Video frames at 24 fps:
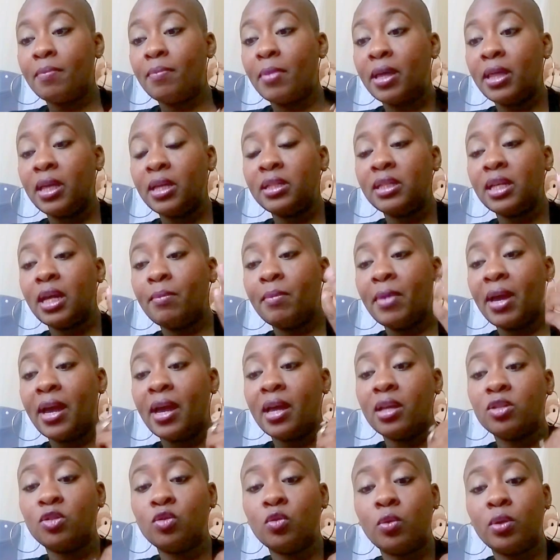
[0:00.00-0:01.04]
By that time I
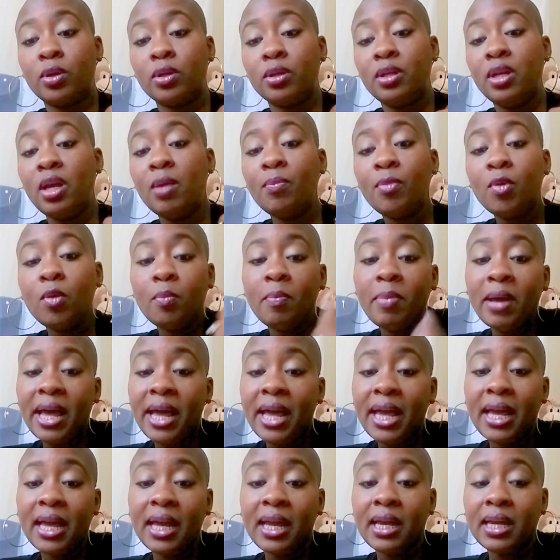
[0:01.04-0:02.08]
had sore nipple
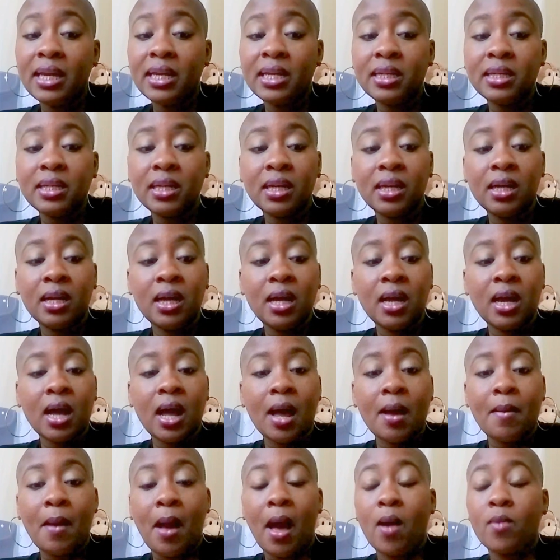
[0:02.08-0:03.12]
pain.
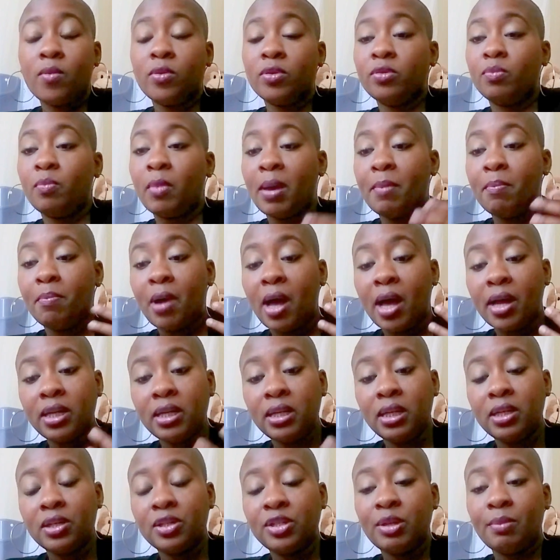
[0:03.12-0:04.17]
My body
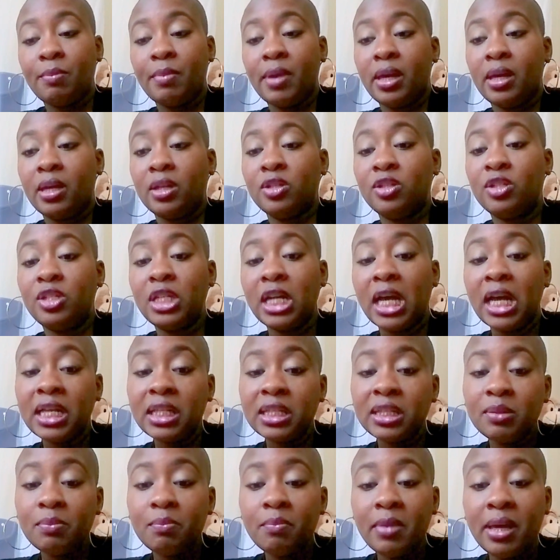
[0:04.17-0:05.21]
needed to make
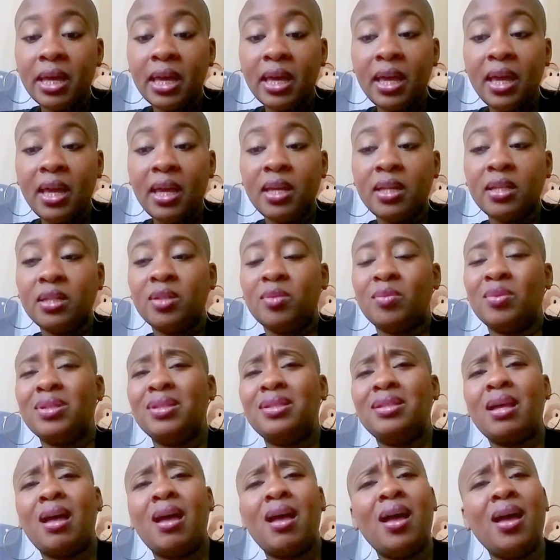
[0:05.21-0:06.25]
adjustments. I was
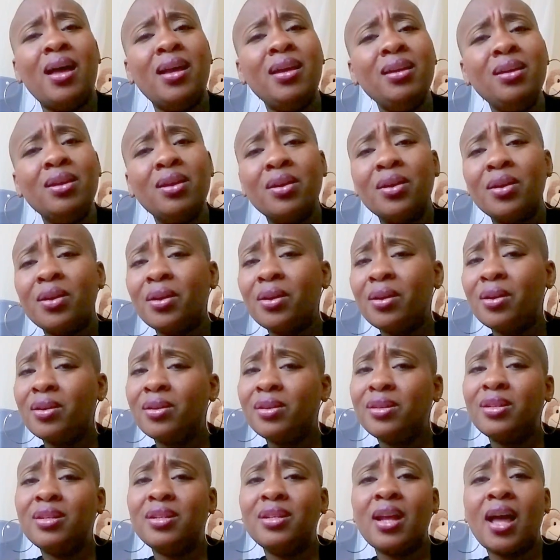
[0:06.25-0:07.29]

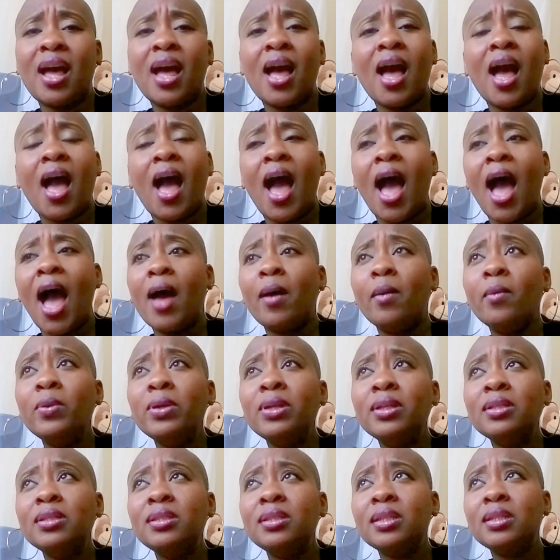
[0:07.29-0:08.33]
tired. I
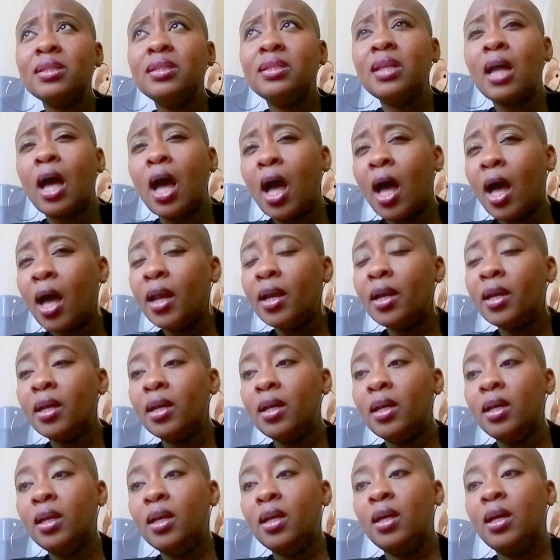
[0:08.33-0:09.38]
wasn't
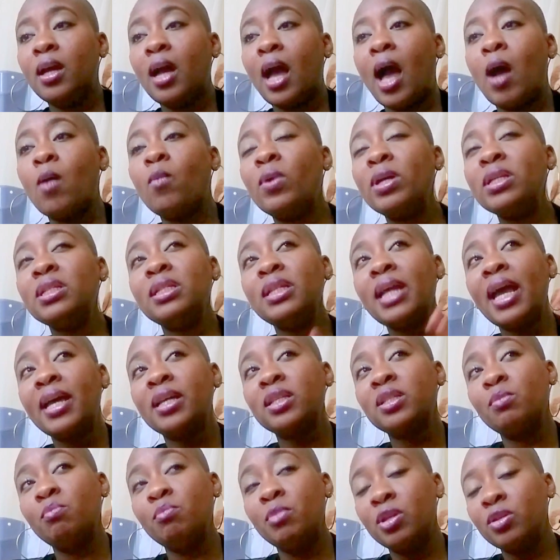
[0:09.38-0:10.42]

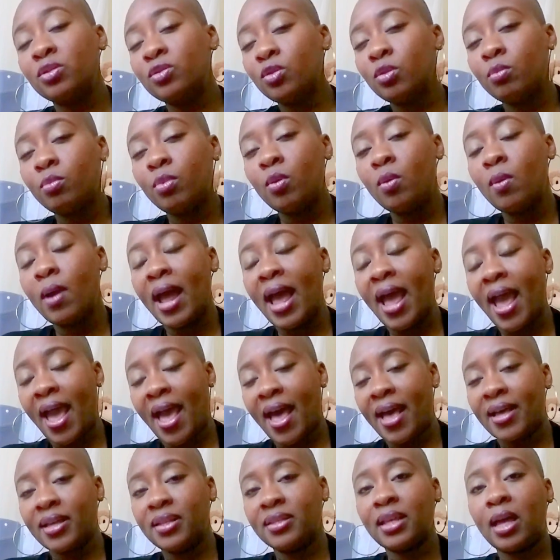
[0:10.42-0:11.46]
as miserable
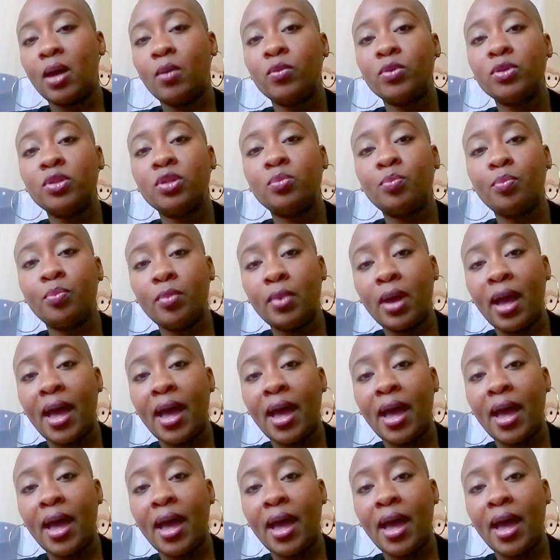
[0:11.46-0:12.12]
as I was